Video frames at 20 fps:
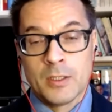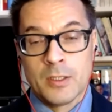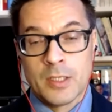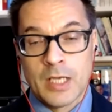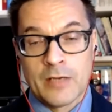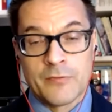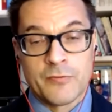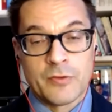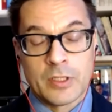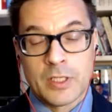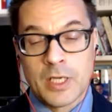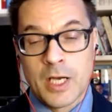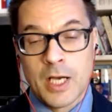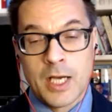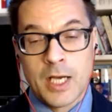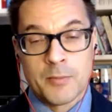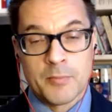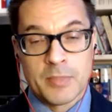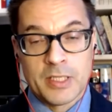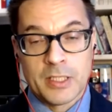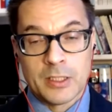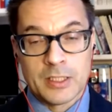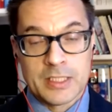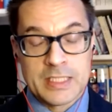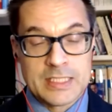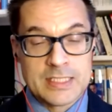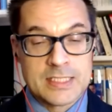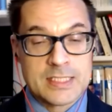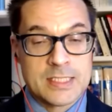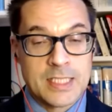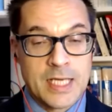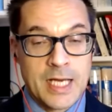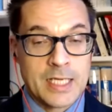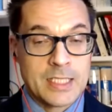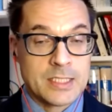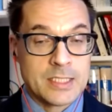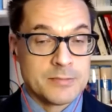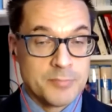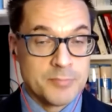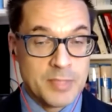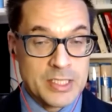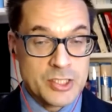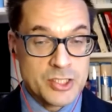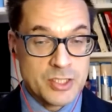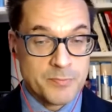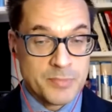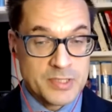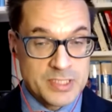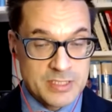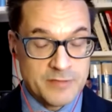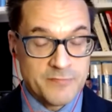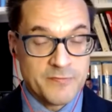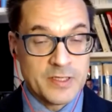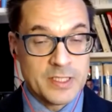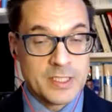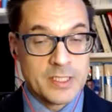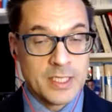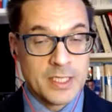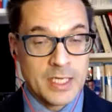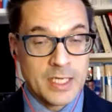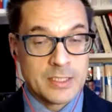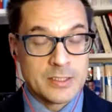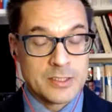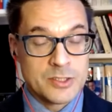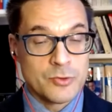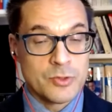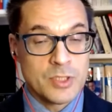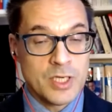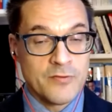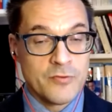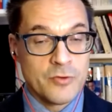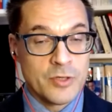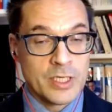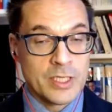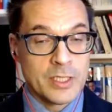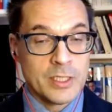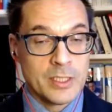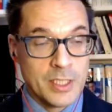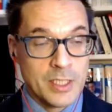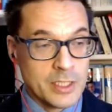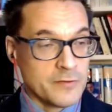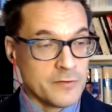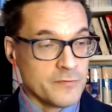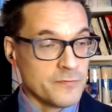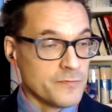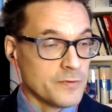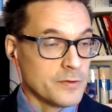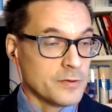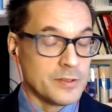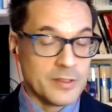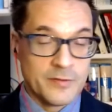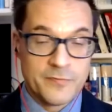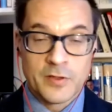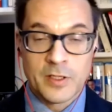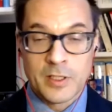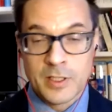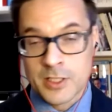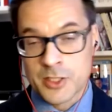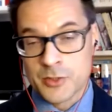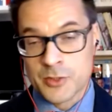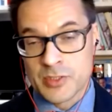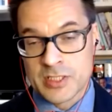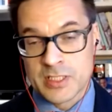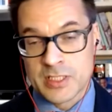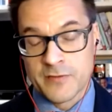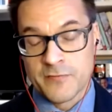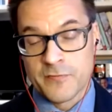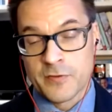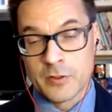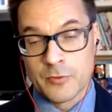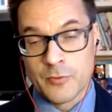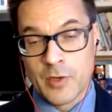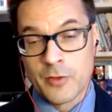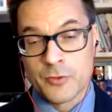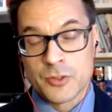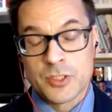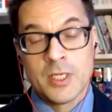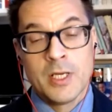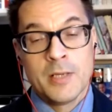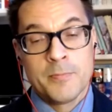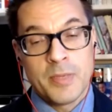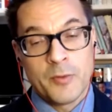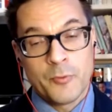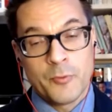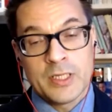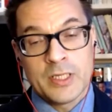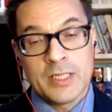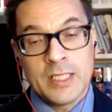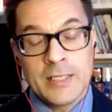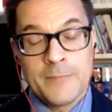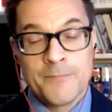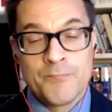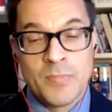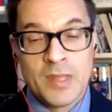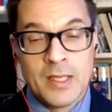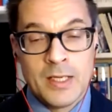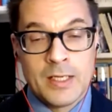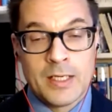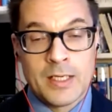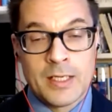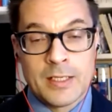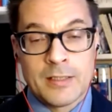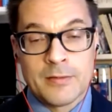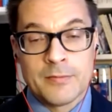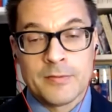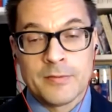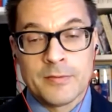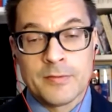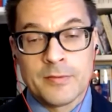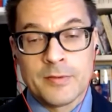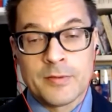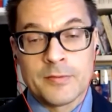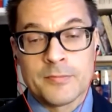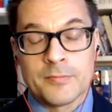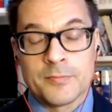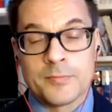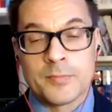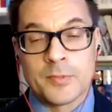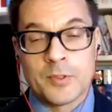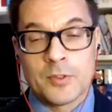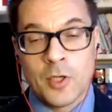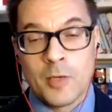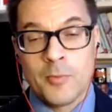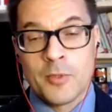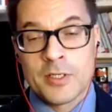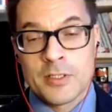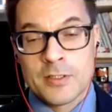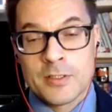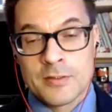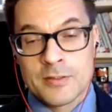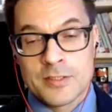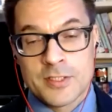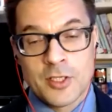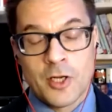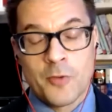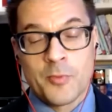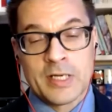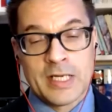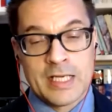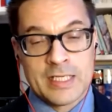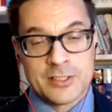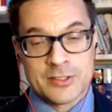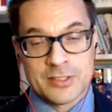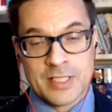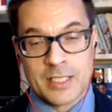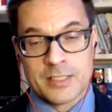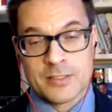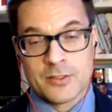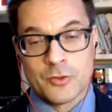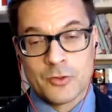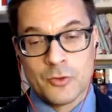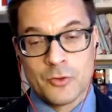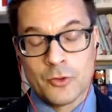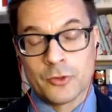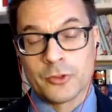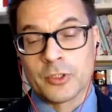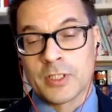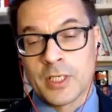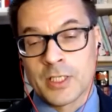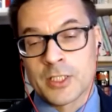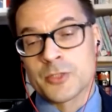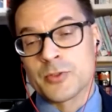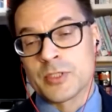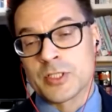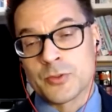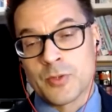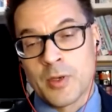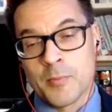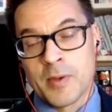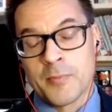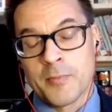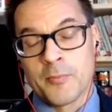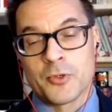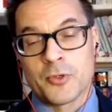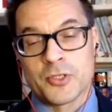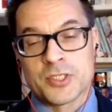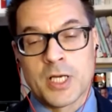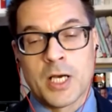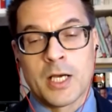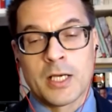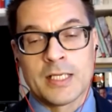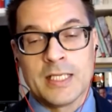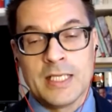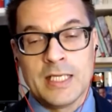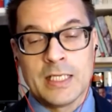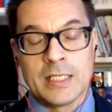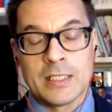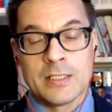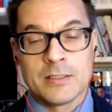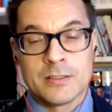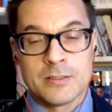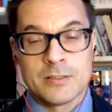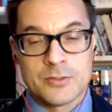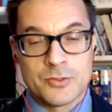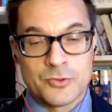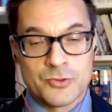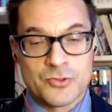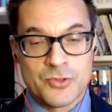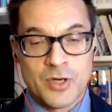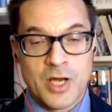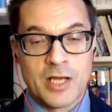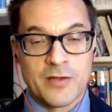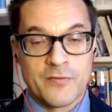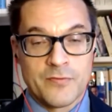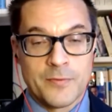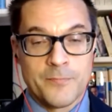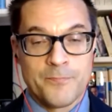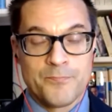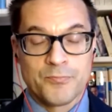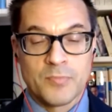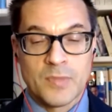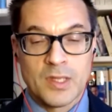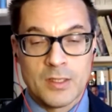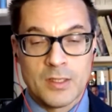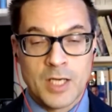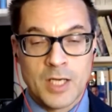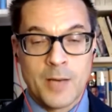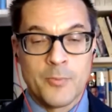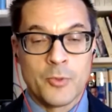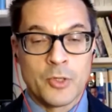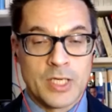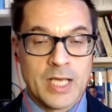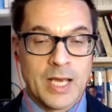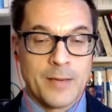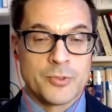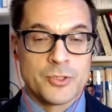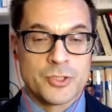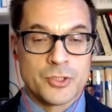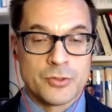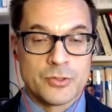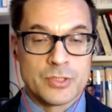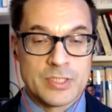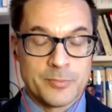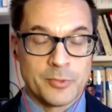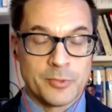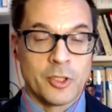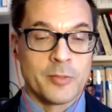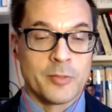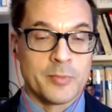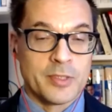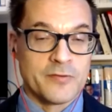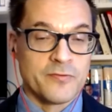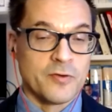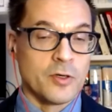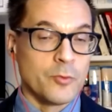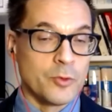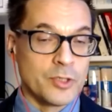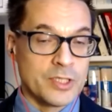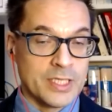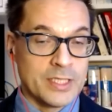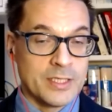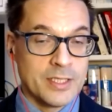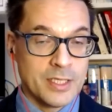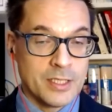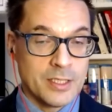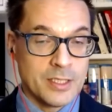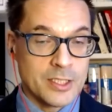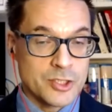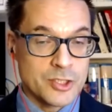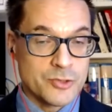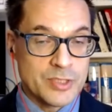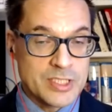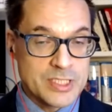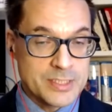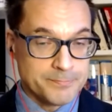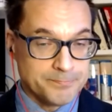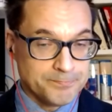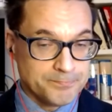Africa, and Middle East, and Asia Pacific. And so covering a lot of different countries and different grounds, but with the common denominator that all the countries who are members are keen to drive carbon capture deployment forward in their countries.